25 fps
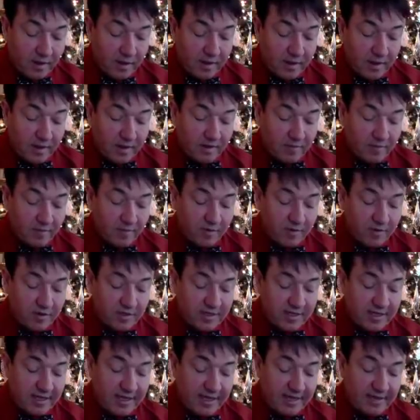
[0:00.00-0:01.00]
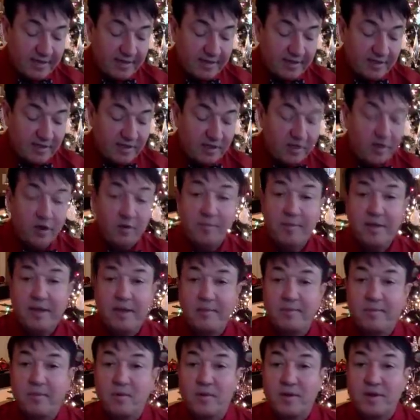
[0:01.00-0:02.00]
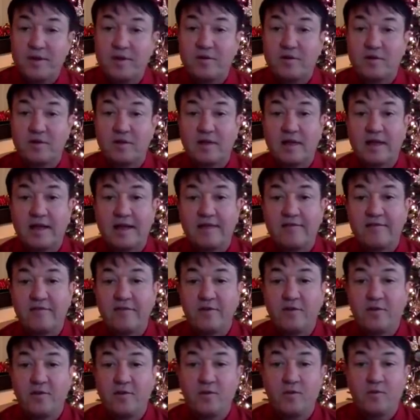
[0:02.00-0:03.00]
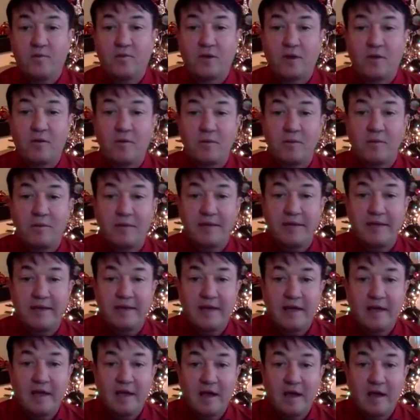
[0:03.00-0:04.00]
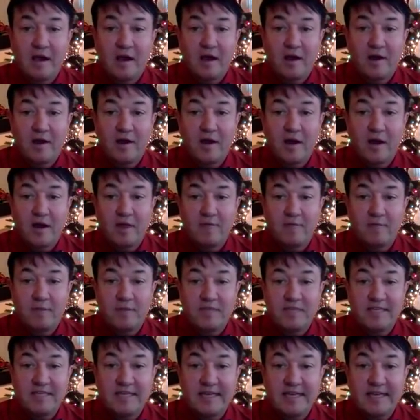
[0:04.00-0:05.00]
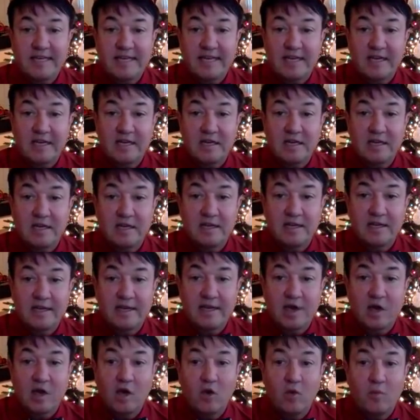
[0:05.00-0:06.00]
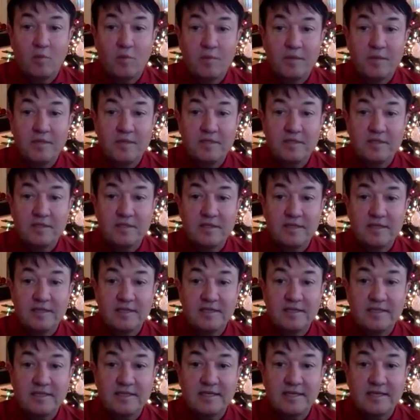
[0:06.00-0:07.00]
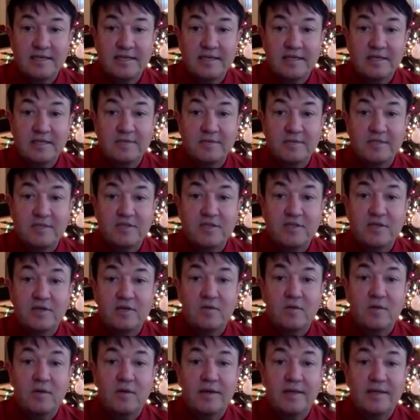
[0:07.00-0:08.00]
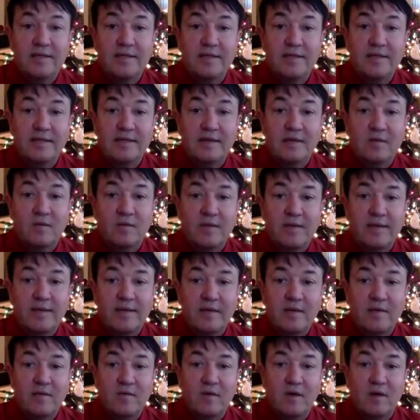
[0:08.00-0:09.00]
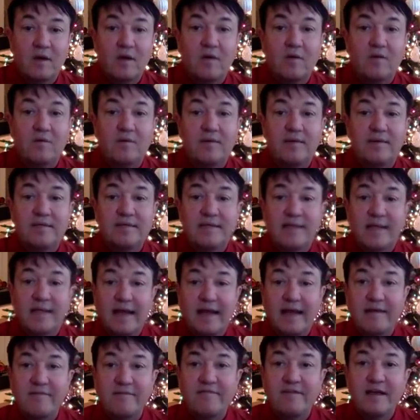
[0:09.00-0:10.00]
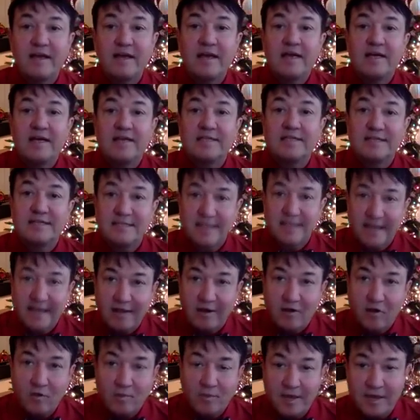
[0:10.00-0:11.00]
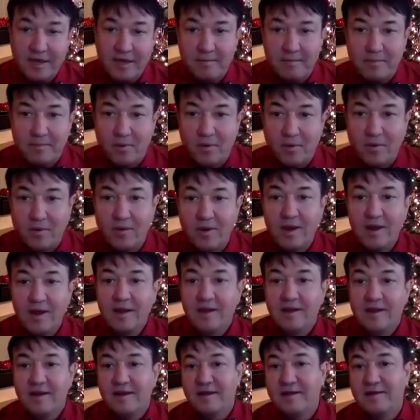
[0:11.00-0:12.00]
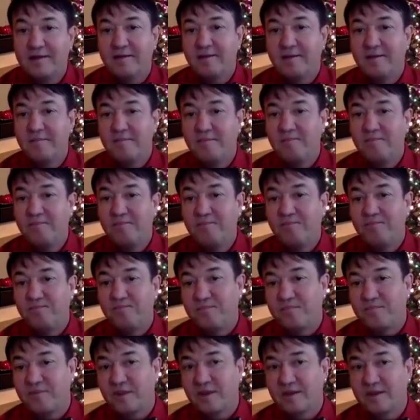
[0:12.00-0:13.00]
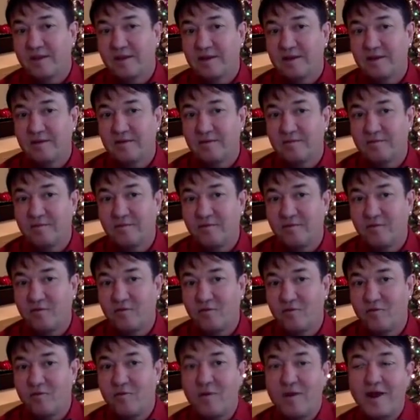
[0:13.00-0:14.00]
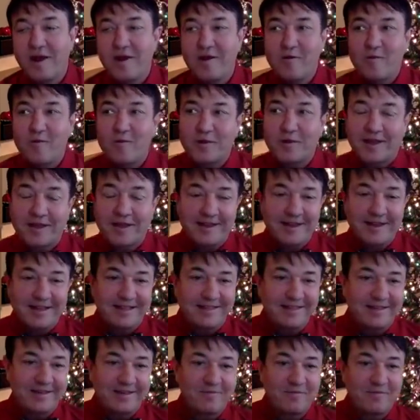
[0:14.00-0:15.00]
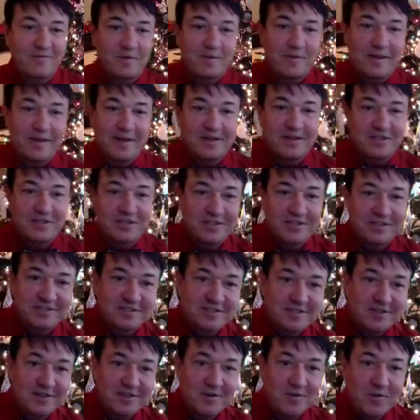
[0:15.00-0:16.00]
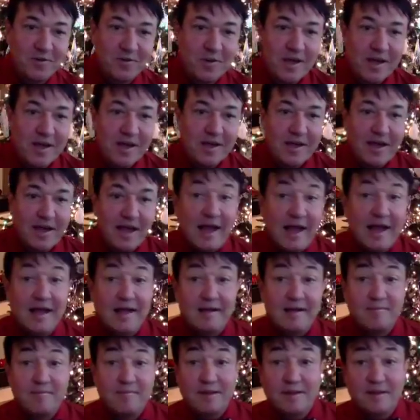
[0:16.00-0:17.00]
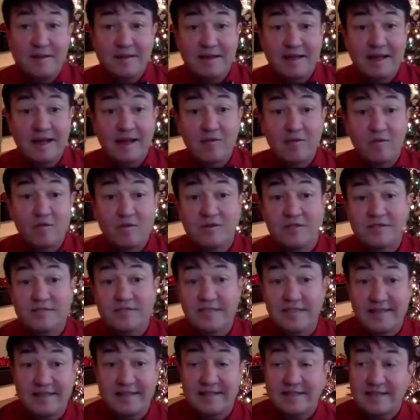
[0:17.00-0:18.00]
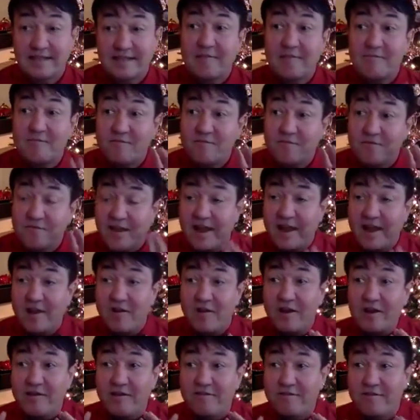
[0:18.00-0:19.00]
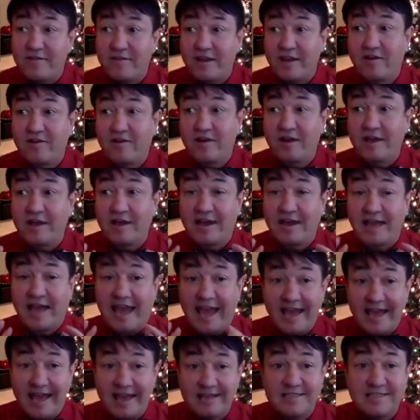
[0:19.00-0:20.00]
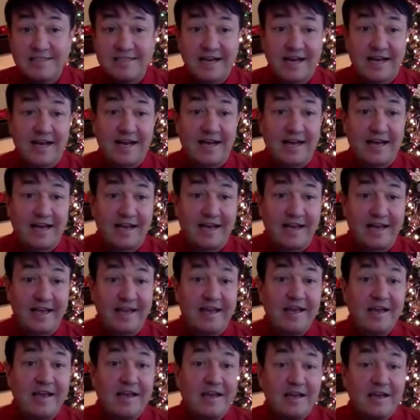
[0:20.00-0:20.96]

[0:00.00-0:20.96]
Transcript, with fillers: And um, they're saying that there are people in your life who probably are not particularly open to these things. But you know what? It's like we don't always have to tell people um, uh, where we're getting the information. So, I but I will say this: I'm very, very anti.